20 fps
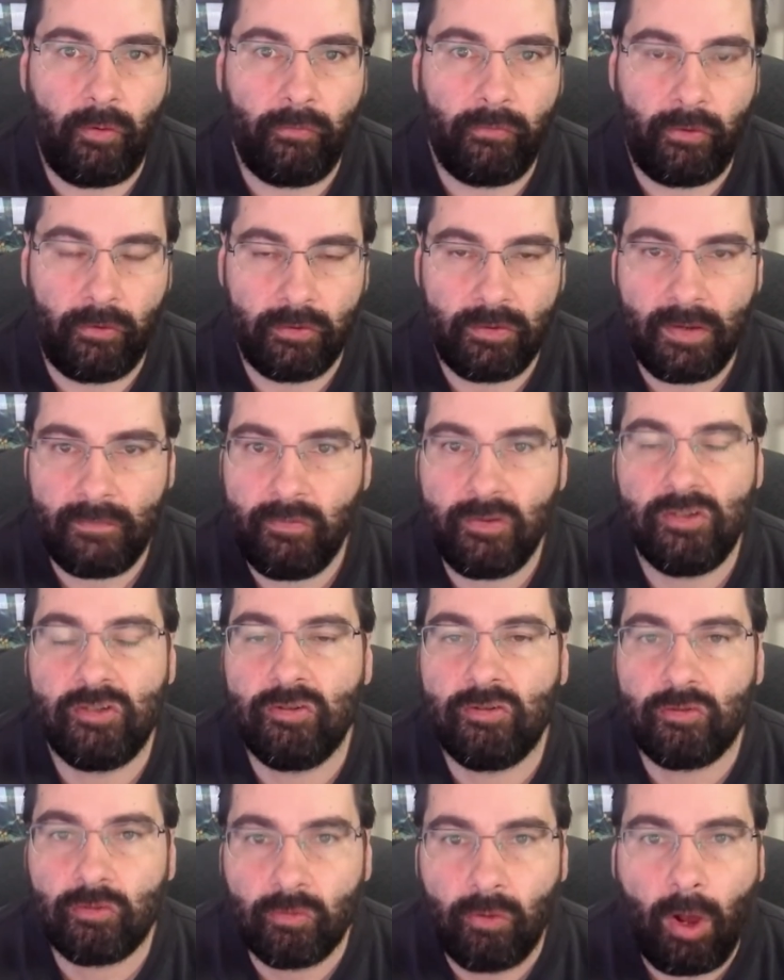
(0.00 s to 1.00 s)
So they're definitely
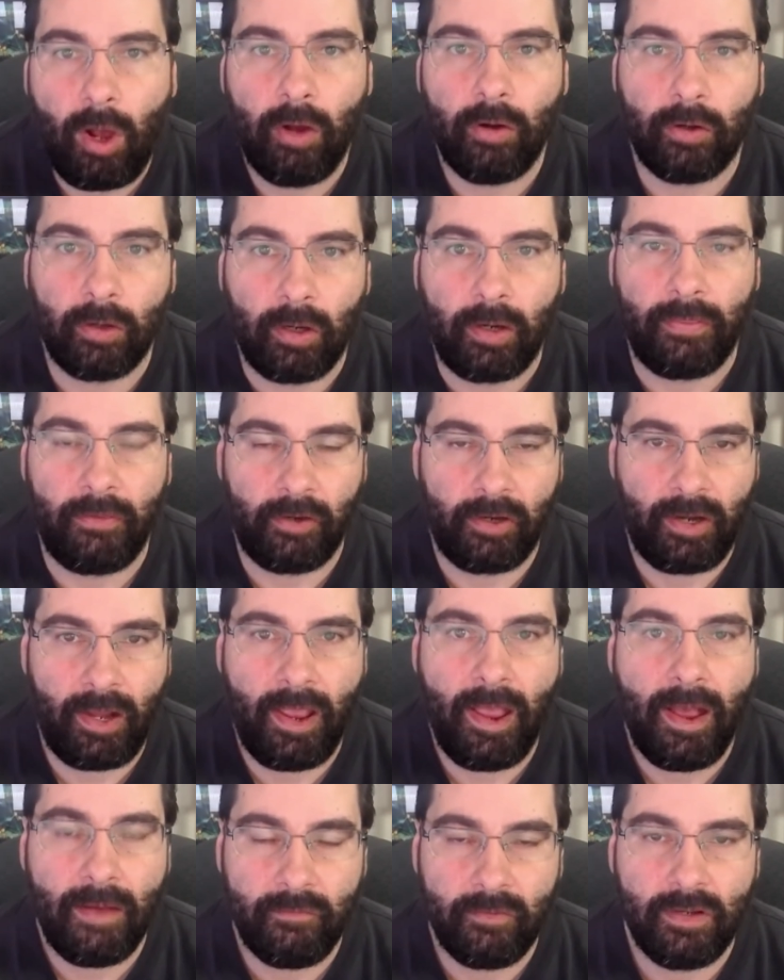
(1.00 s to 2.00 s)
stronger and they're going
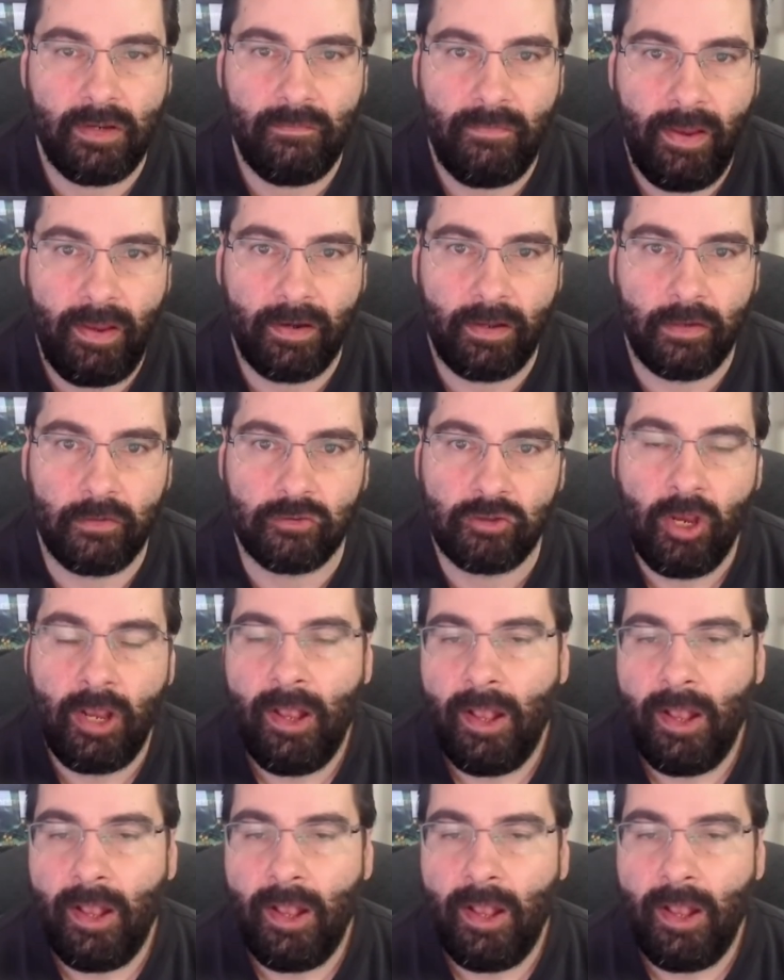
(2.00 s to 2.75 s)
to have an advantage.